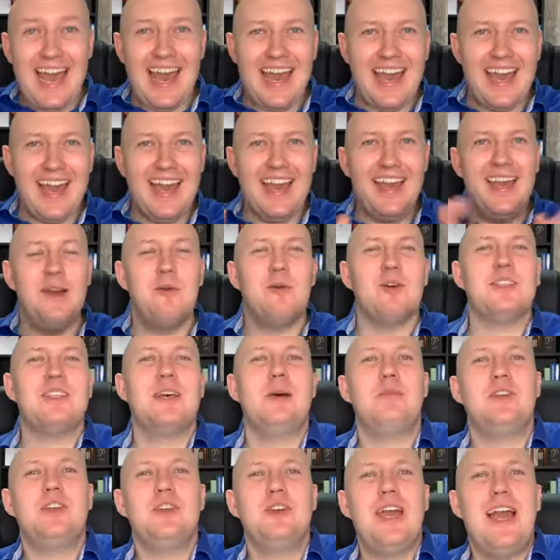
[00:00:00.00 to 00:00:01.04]
Hey,
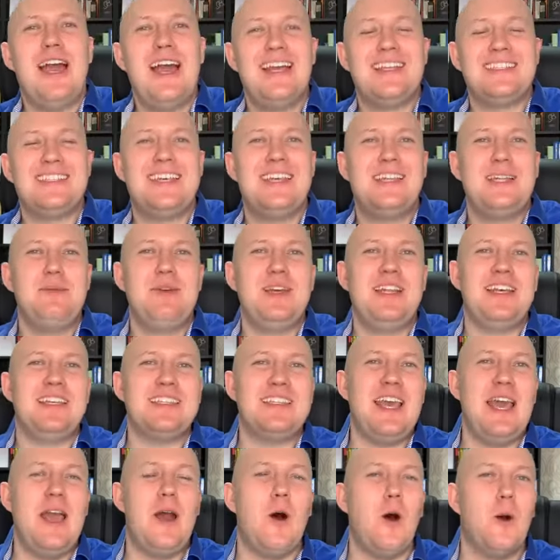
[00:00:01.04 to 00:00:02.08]
what's up you guys?
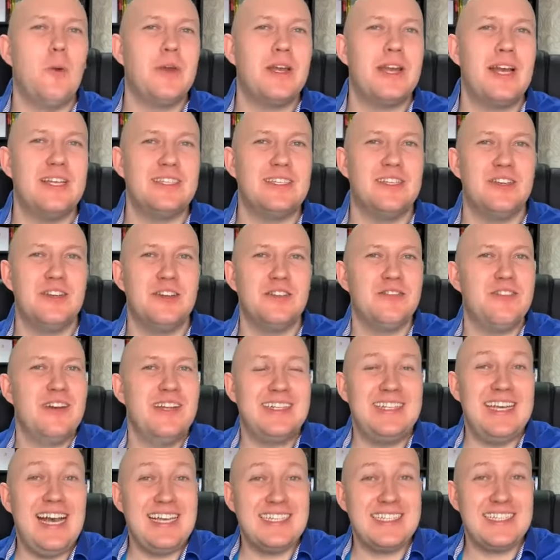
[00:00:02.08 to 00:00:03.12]
Gediminas here. Hope you guys are doing
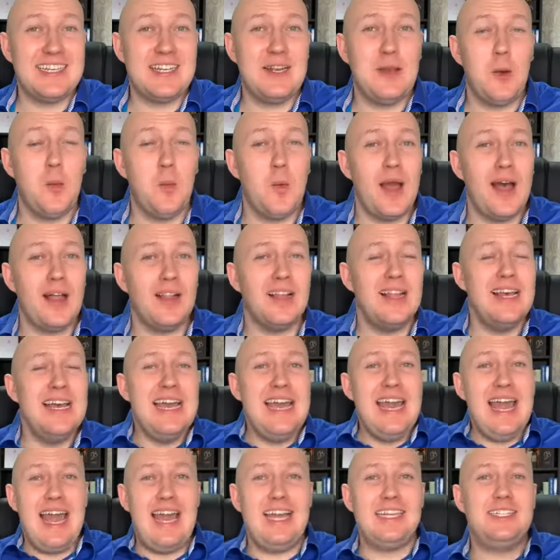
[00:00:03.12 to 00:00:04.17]
fantastically well.
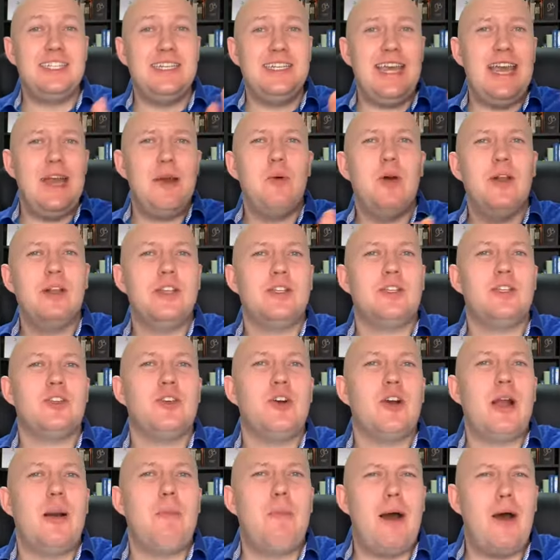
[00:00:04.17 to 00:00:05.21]
And today I wanted to
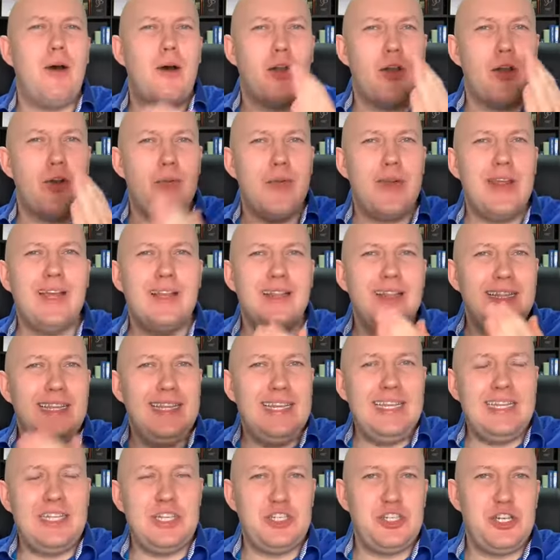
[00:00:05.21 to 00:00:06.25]
talk about real
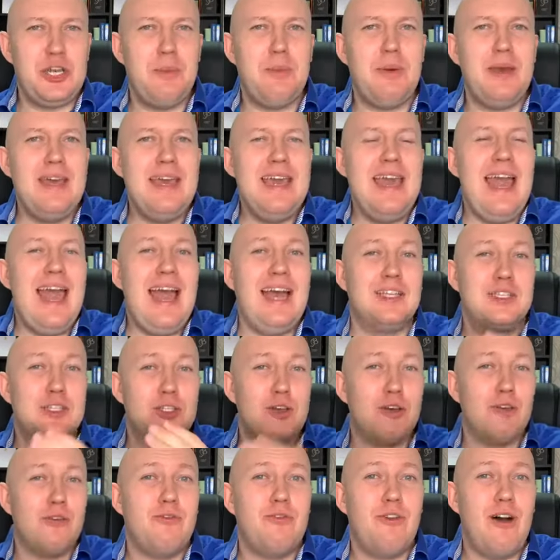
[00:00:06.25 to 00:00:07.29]
leadership and
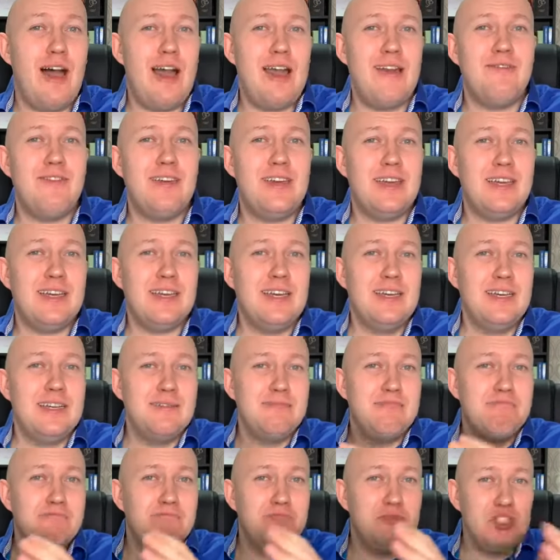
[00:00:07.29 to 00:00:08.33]
surviving
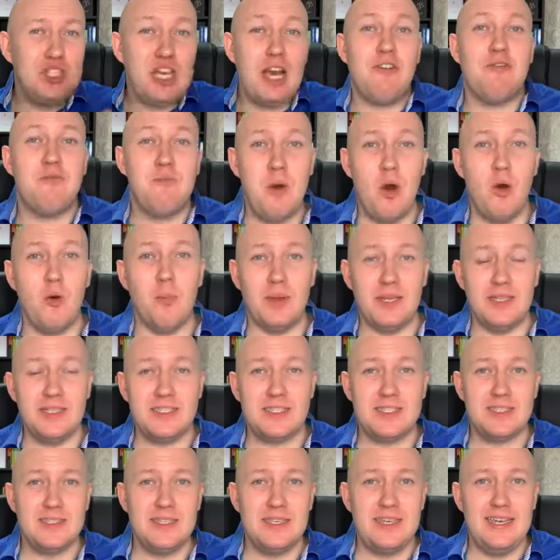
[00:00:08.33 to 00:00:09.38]
tough
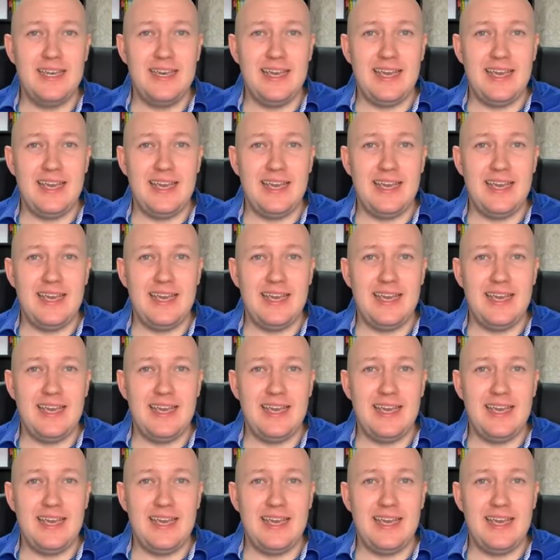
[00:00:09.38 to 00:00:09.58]
moments.